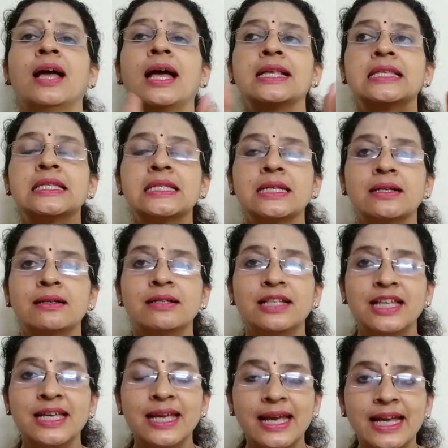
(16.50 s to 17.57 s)
has
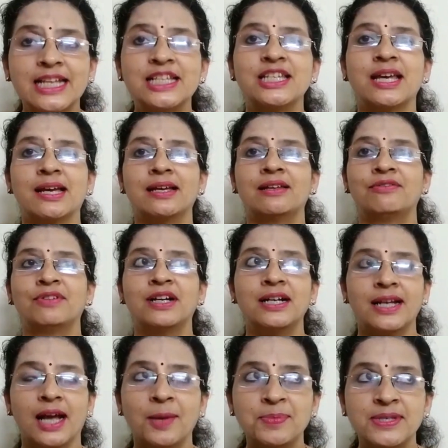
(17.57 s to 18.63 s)
turned the entire
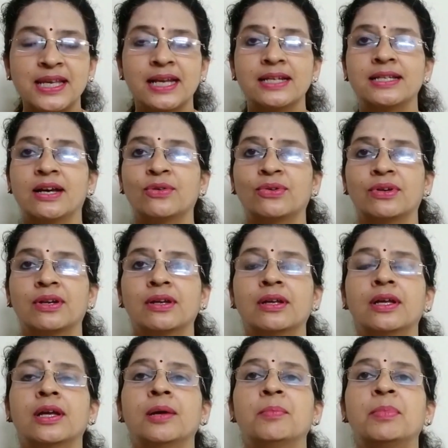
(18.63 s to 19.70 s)
world upside
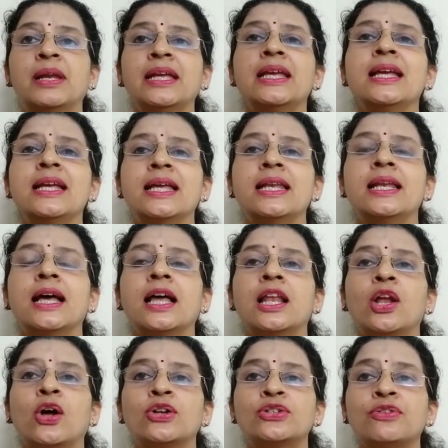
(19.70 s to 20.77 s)
down, bringing in a
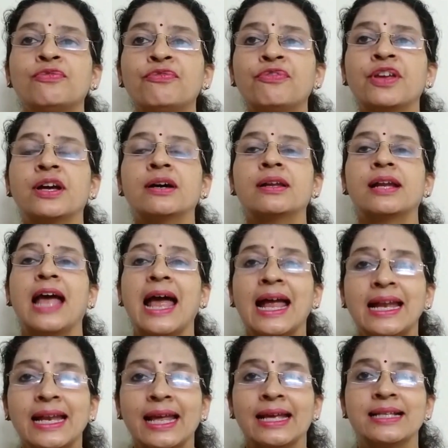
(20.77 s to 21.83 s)
lot of fear
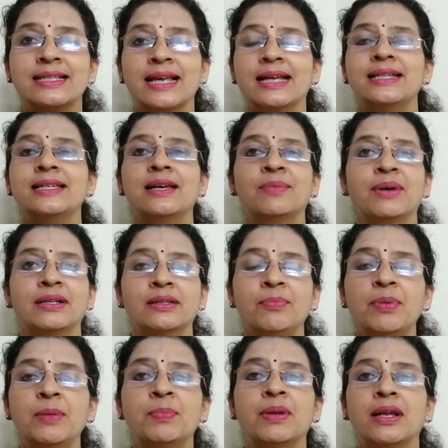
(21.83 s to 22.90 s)
and anxiety among the
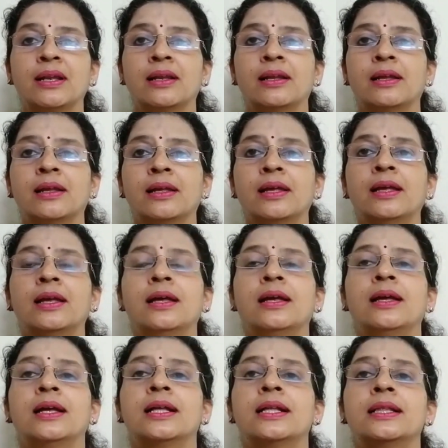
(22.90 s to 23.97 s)
people.
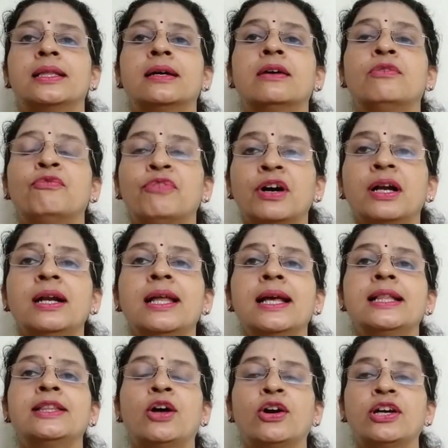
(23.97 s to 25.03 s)
The World
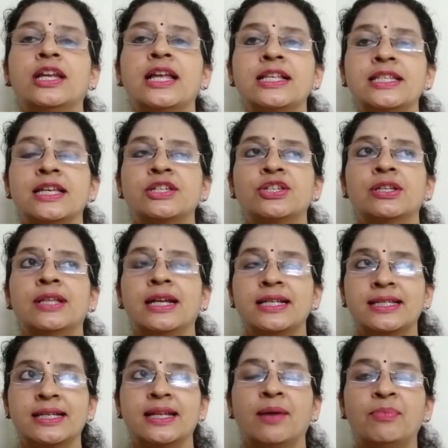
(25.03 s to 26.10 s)
Health Organization, that
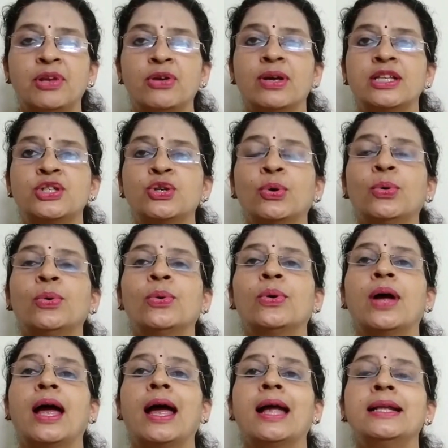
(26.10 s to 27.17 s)
is the WHO,
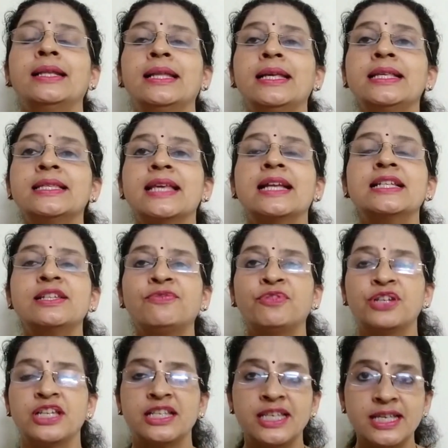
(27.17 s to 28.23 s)
and the Center
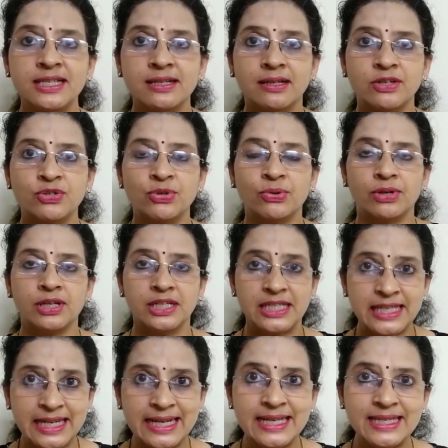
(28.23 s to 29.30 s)
for Disease Control,
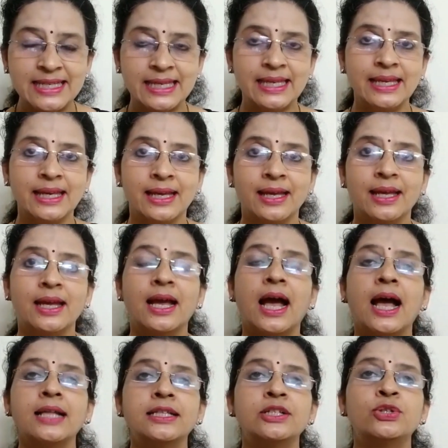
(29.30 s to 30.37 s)
CDC,
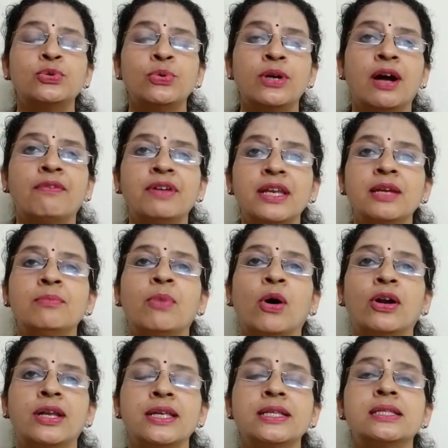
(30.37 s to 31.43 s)
are the two governing
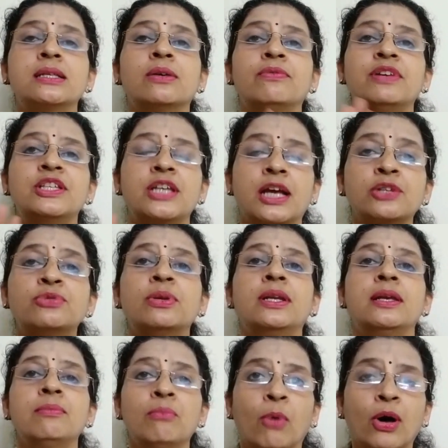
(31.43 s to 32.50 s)
bodies which
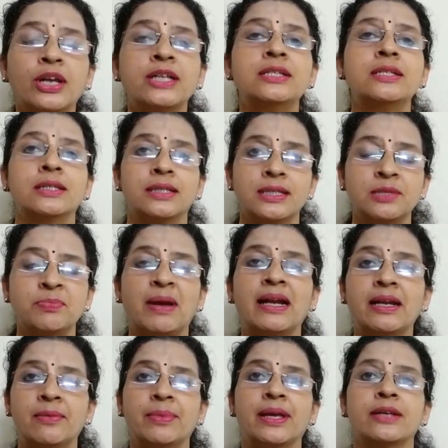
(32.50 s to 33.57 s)
actually monitor this
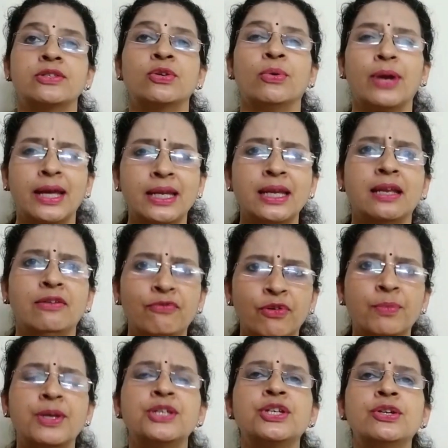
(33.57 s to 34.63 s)
pandemic. So any
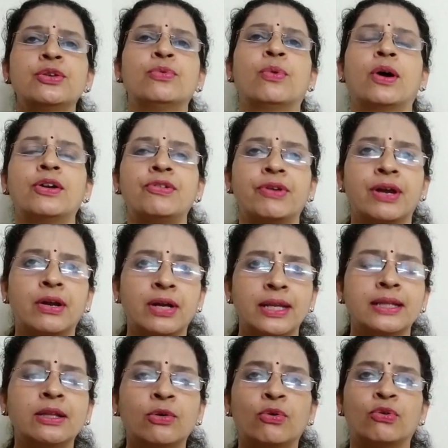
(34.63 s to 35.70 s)
information you want
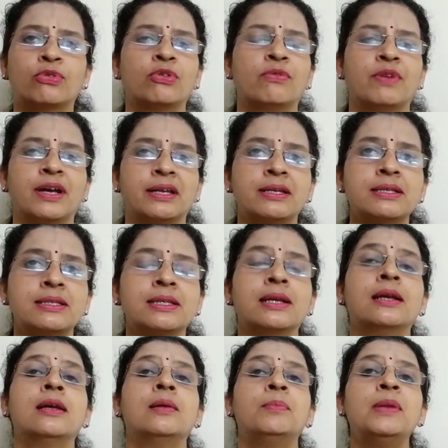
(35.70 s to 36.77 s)
regarding the coronavirus,
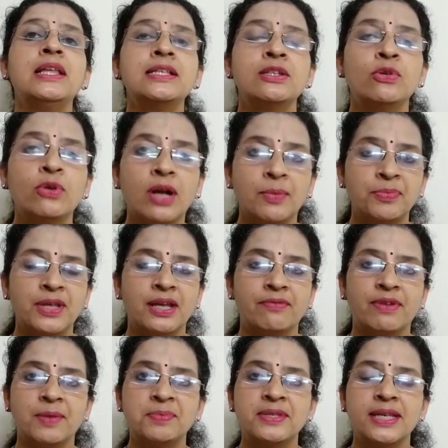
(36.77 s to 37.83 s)
please look up
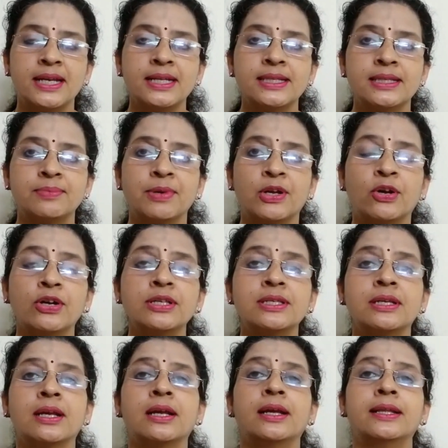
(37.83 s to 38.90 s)
their websites
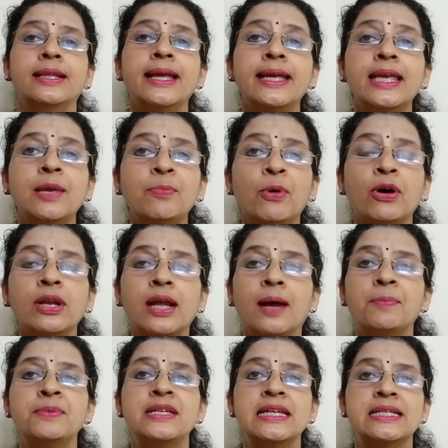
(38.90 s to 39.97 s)
because they keep on
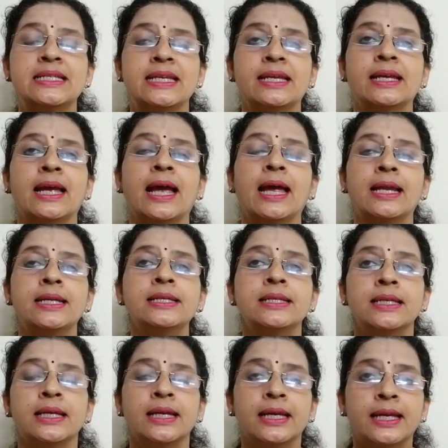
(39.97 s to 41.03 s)
updating
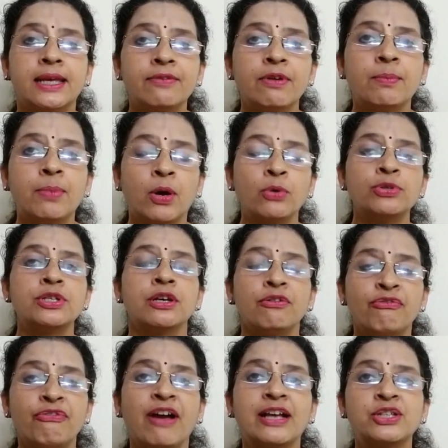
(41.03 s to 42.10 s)
and give about
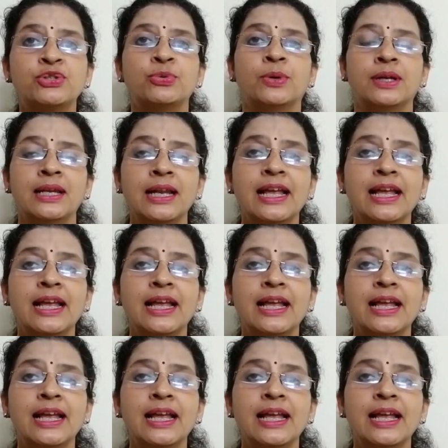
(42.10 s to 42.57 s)
factual